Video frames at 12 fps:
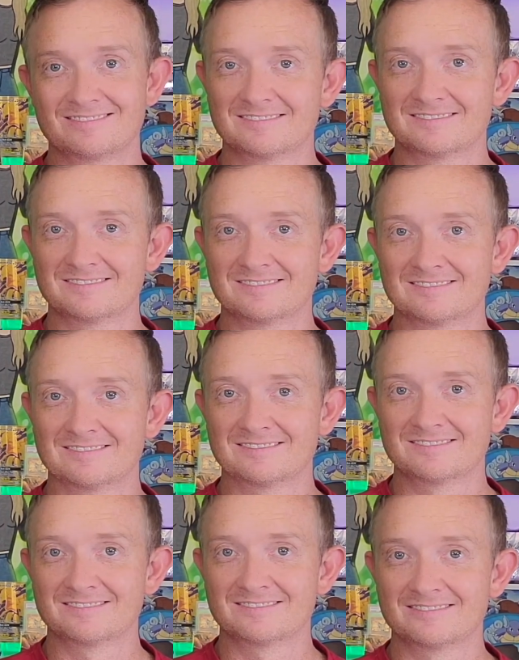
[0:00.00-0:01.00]

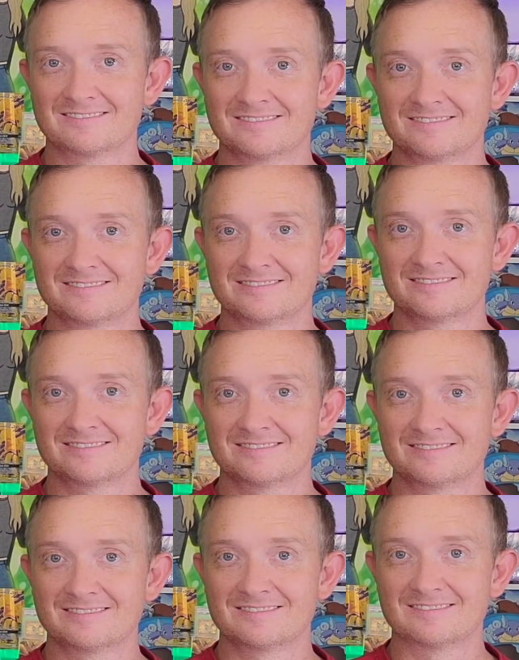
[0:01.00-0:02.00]

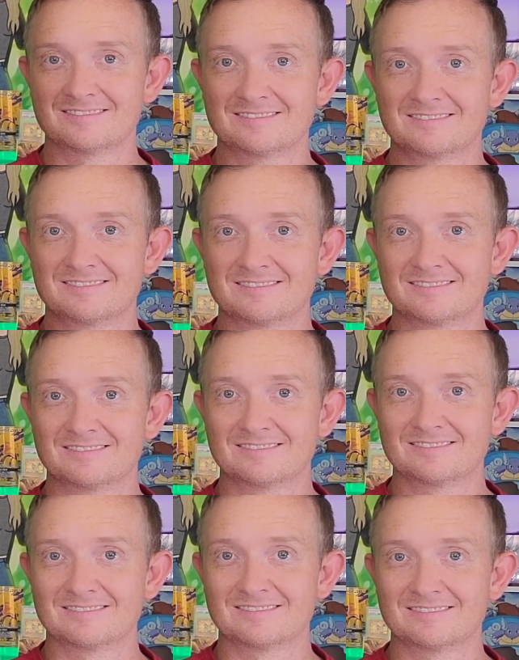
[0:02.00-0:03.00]

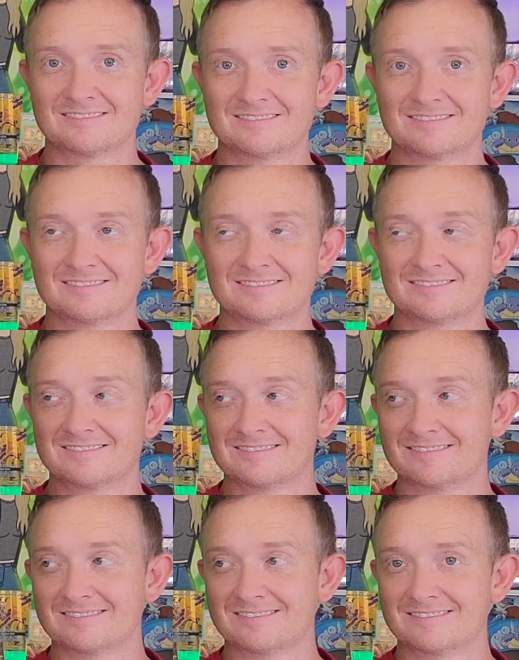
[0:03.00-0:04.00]

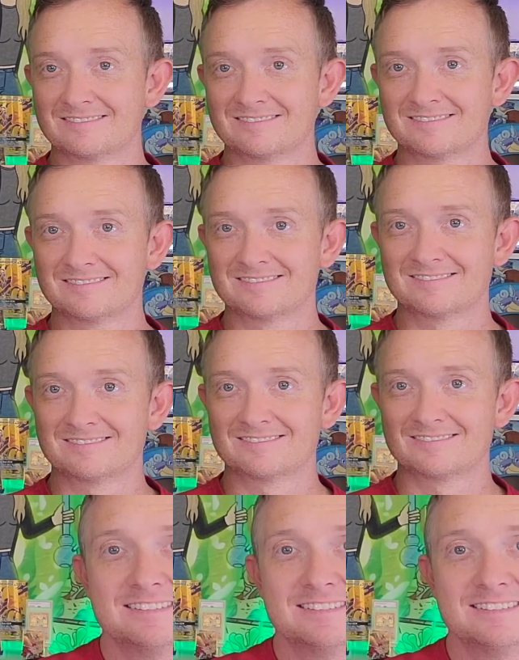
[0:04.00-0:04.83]
No words are spoken by the person on screen.